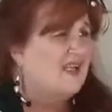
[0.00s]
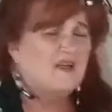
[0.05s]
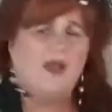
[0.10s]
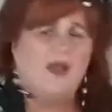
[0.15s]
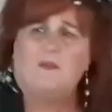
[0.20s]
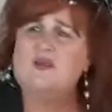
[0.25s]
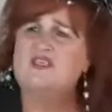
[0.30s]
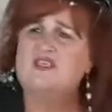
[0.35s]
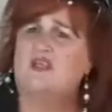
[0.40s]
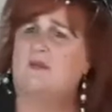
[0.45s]

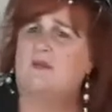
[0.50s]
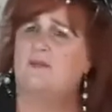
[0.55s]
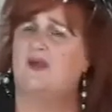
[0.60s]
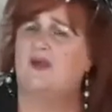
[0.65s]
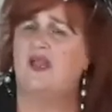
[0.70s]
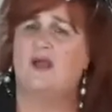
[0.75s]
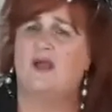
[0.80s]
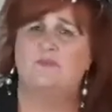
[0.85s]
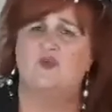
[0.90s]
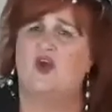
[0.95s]
Come on,
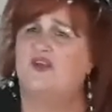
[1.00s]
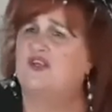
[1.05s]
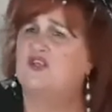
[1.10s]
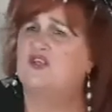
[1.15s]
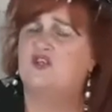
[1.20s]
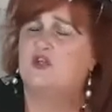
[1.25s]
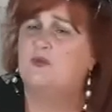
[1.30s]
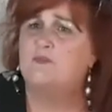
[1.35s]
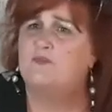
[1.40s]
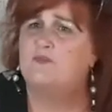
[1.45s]
somebody. I'm not a
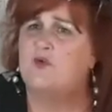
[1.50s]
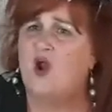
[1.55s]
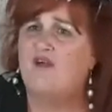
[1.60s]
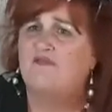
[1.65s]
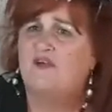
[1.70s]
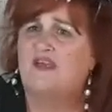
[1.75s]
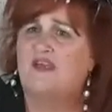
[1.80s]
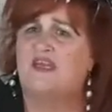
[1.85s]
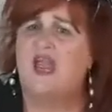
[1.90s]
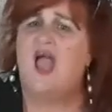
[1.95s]
doom
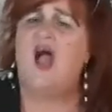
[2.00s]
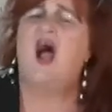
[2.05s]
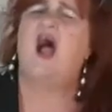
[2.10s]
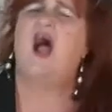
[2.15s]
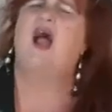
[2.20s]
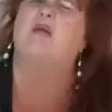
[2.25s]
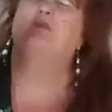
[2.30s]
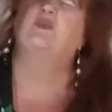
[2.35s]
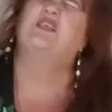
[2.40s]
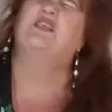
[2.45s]
prophet.
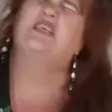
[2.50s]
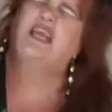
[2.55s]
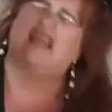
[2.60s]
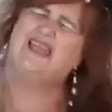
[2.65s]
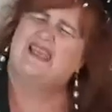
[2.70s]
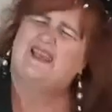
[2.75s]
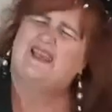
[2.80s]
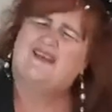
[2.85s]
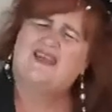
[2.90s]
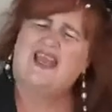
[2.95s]
I'm telling
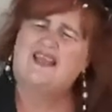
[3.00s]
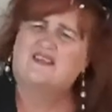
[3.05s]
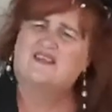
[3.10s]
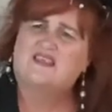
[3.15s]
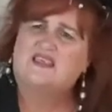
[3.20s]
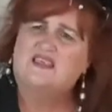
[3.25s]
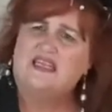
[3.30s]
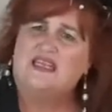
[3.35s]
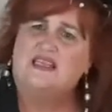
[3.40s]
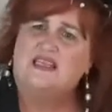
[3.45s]
it as
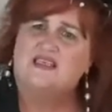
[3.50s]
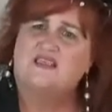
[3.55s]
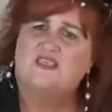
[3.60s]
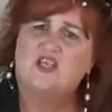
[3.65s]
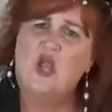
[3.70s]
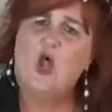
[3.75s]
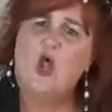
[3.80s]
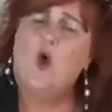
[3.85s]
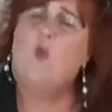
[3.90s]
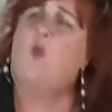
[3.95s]
it is.